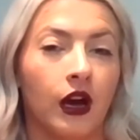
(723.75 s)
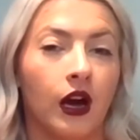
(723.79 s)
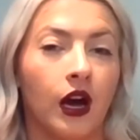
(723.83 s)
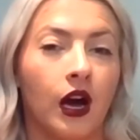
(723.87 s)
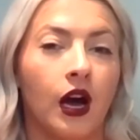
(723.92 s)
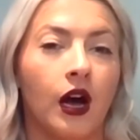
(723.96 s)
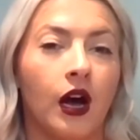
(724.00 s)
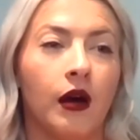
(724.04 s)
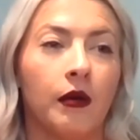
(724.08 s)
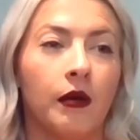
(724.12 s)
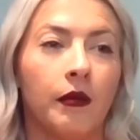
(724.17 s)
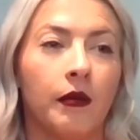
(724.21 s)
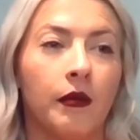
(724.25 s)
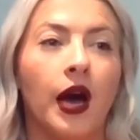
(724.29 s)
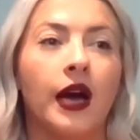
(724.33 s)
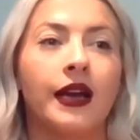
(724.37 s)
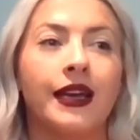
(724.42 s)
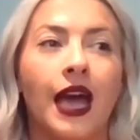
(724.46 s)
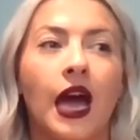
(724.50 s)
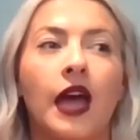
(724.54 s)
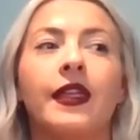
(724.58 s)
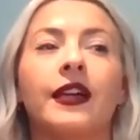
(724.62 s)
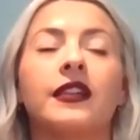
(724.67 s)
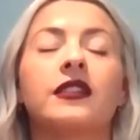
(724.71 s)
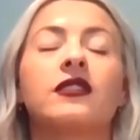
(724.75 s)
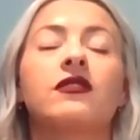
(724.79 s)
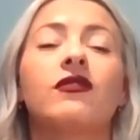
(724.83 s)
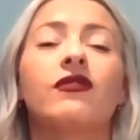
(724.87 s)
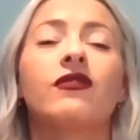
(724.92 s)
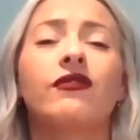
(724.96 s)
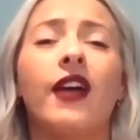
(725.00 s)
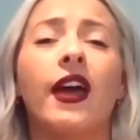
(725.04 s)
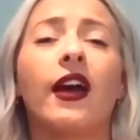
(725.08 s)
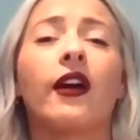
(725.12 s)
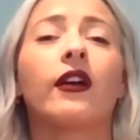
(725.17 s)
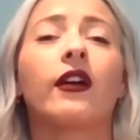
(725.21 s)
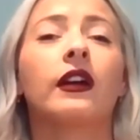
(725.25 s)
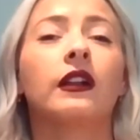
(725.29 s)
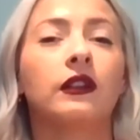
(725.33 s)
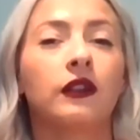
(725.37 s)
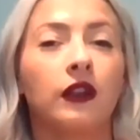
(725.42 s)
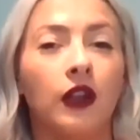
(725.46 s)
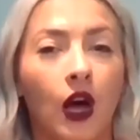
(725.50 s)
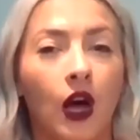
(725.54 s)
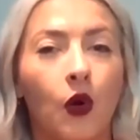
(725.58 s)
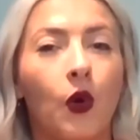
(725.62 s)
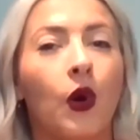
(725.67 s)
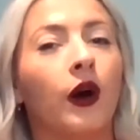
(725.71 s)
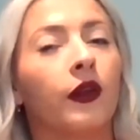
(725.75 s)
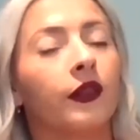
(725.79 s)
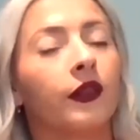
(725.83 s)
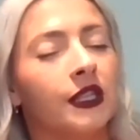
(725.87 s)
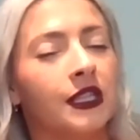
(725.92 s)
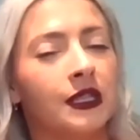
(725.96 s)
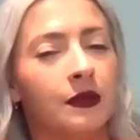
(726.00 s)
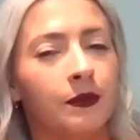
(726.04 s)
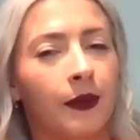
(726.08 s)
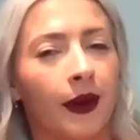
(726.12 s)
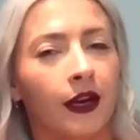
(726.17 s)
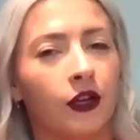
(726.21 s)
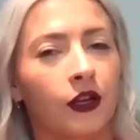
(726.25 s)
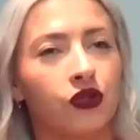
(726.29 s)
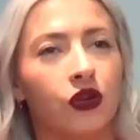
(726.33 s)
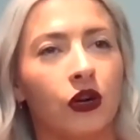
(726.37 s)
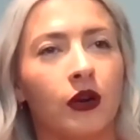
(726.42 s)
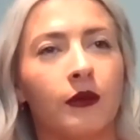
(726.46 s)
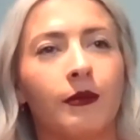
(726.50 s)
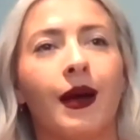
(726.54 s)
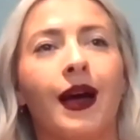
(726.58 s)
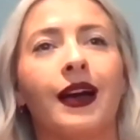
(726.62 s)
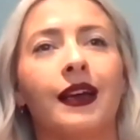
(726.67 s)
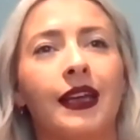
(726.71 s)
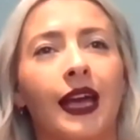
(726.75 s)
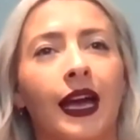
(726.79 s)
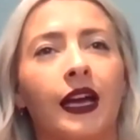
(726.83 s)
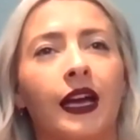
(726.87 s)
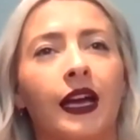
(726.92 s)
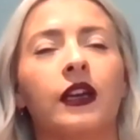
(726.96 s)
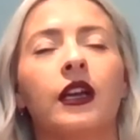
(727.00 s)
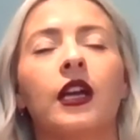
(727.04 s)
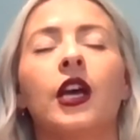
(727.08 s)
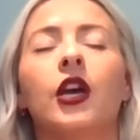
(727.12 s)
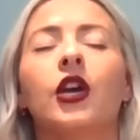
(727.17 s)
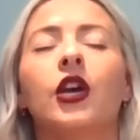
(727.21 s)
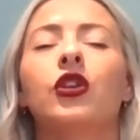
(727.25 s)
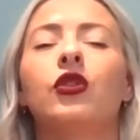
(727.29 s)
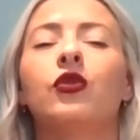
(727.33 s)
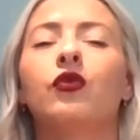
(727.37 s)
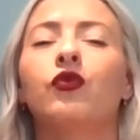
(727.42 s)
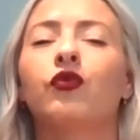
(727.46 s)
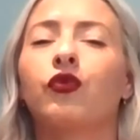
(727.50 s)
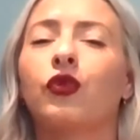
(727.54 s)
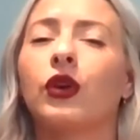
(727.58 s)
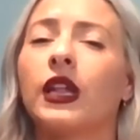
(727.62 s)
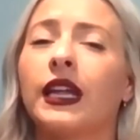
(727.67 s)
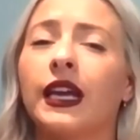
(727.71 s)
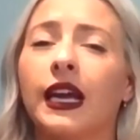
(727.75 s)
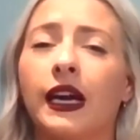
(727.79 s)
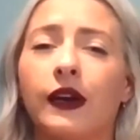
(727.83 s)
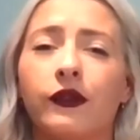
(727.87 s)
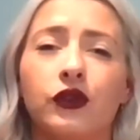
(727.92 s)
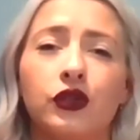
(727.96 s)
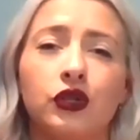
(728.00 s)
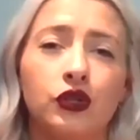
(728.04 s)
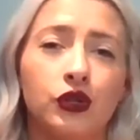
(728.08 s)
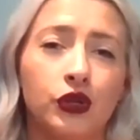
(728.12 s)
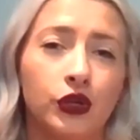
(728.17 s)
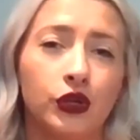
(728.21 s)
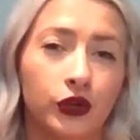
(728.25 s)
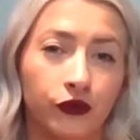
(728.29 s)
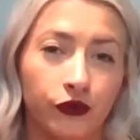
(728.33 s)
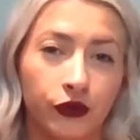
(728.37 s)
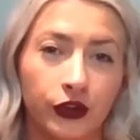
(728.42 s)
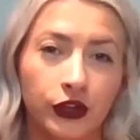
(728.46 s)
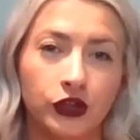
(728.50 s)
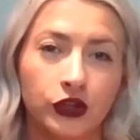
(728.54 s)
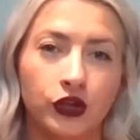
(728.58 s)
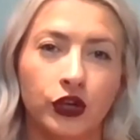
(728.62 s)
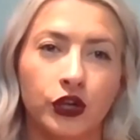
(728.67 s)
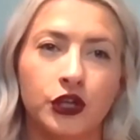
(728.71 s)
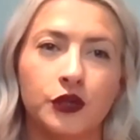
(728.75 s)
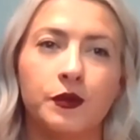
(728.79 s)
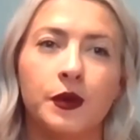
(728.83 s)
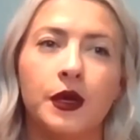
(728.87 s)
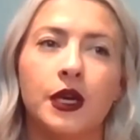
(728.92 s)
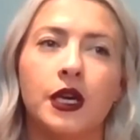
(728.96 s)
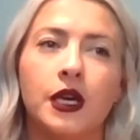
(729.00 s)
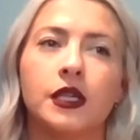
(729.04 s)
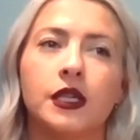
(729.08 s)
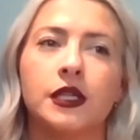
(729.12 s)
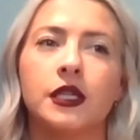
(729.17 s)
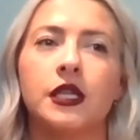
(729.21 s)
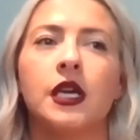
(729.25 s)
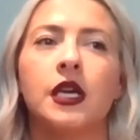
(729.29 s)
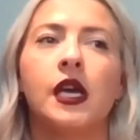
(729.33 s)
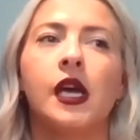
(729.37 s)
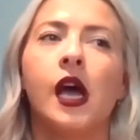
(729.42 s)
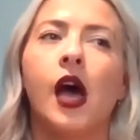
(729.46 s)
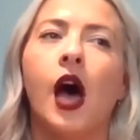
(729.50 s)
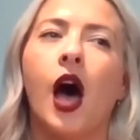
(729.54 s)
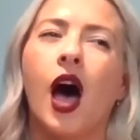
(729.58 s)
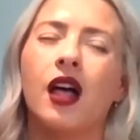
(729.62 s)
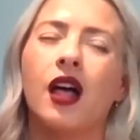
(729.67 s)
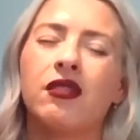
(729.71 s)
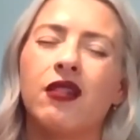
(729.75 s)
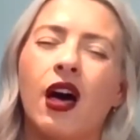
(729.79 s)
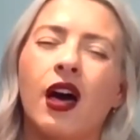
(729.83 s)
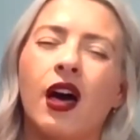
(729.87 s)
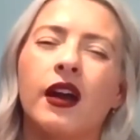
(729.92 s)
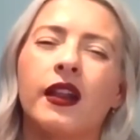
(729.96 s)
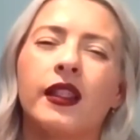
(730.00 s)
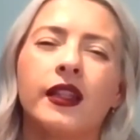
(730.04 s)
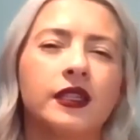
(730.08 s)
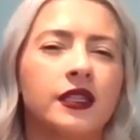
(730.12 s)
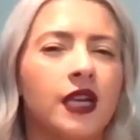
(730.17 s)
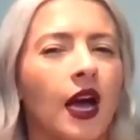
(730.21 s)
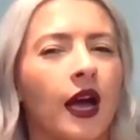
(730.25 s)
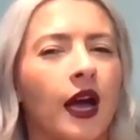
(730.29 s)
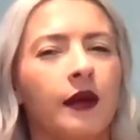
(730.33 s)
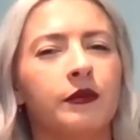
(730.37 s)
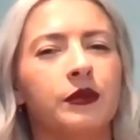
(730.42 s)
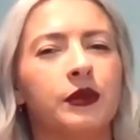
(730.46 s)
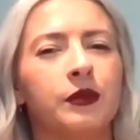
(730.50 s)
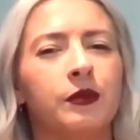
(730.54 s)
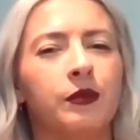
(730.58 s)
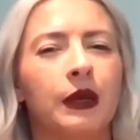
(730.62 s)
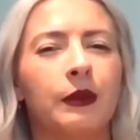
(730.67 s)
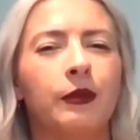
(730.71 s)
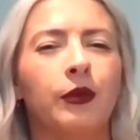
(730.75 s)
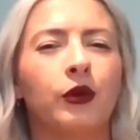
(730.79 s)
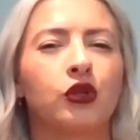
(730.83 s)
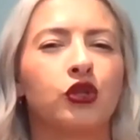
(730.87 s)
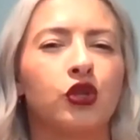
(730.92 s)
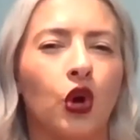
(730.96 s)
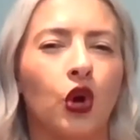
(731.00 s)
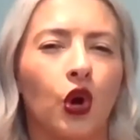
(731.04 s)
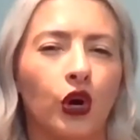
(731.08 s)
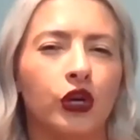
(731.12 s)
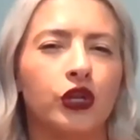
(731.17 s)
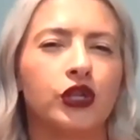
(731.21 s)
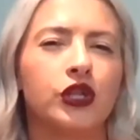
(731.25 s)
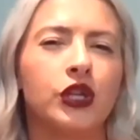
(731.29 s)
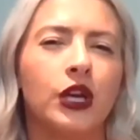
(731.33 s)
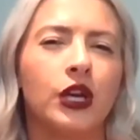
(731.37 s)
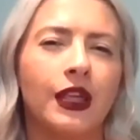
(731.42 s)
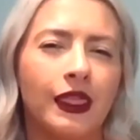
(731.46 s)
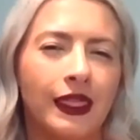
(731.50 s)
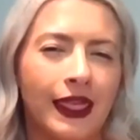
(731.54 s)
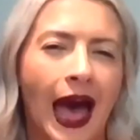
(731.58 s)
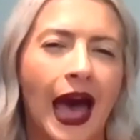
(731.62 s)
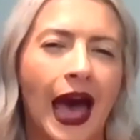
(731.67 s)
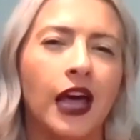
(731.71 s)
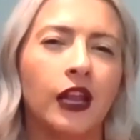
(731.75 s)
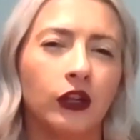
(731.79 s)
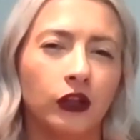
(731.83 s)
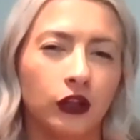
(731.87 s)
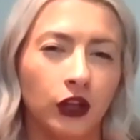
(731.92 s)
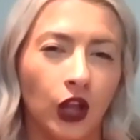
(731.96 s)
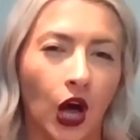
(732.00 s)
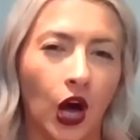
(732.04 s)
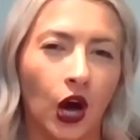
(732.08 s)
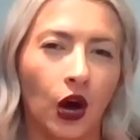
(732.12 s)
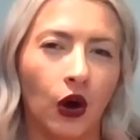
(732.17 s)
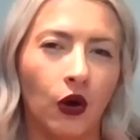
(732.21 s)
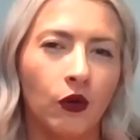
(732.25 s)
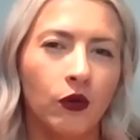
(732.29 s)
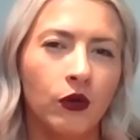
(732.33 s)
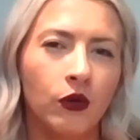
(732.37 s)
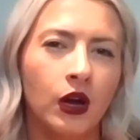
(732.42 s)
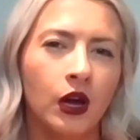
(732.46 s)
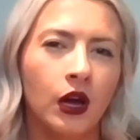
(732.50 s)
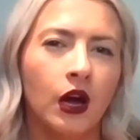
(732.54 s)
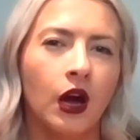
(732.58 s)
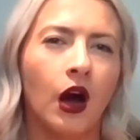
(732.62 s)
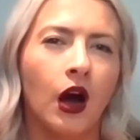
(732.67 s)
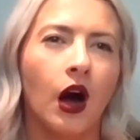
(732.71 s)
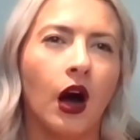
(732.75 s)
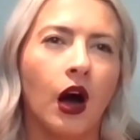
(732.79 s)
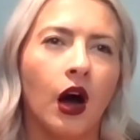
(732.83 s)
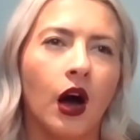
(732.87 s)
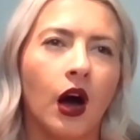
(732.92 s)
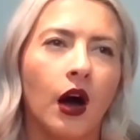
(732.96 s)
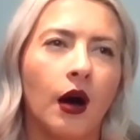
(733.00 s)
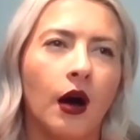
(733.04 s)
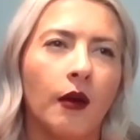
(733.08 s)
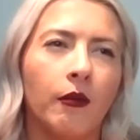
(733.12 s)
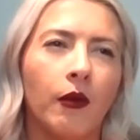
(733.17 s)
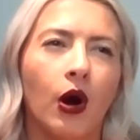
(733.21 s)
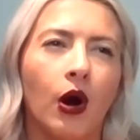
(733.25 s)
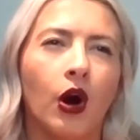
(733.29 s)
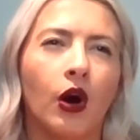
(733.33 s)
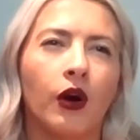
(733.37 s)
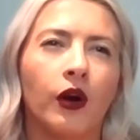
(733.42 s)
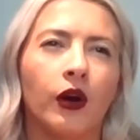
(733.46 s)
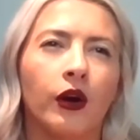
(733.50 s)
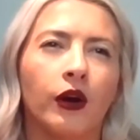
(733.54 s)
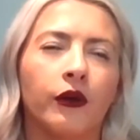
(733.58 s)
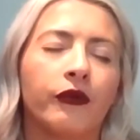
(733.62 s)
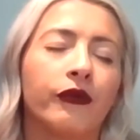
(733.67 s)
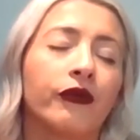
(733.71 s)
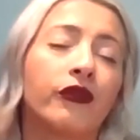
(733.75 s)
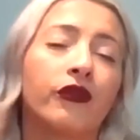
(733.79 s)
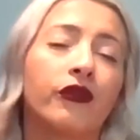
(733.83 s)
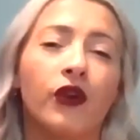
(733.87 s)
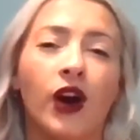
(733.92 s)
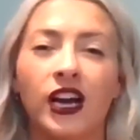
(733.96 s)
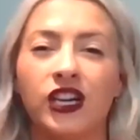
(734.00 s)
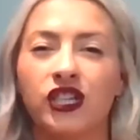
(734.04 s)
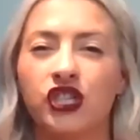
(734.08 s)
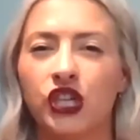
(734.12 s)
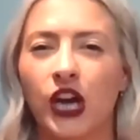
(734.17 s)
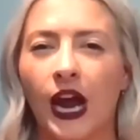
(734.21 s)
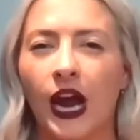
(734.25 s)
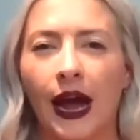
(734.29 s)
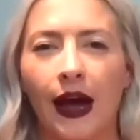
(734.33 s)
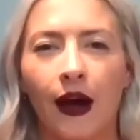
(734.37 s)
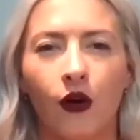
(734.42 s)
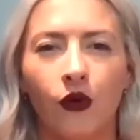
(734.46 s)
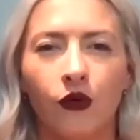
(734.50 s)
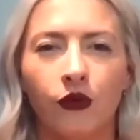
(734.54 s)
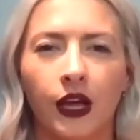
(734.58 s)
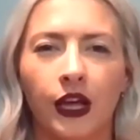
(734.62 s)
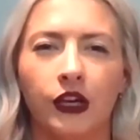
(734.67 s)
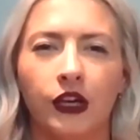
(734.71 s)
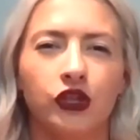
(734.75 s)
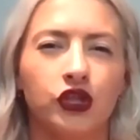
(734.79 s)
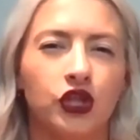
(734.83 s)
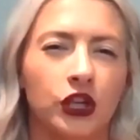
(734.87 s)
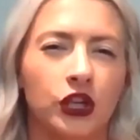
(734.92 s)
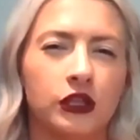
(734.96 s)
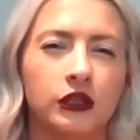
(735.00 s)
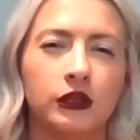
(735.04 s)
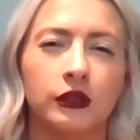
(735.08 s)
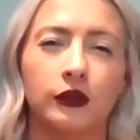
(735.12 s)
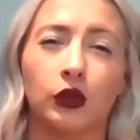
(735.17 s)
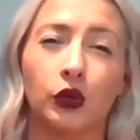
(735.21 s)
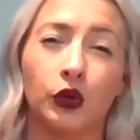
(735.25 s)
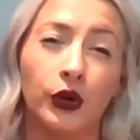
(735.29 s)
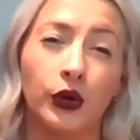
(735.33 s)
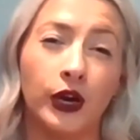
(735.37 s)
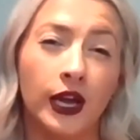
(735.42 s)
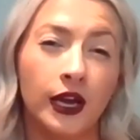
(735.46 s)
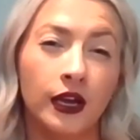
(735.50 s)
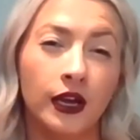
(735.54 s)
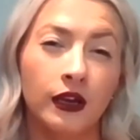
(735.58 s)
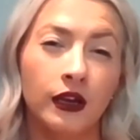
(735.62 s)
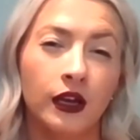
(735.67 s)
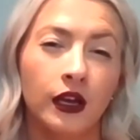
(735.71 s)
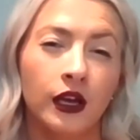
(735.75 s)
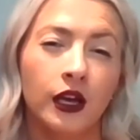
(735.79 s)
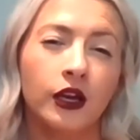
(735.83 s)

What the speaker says: Again, that's very low on the spectrum. Again, you really have to do your research because a lot of the times people charging that low are fresh out and just learning.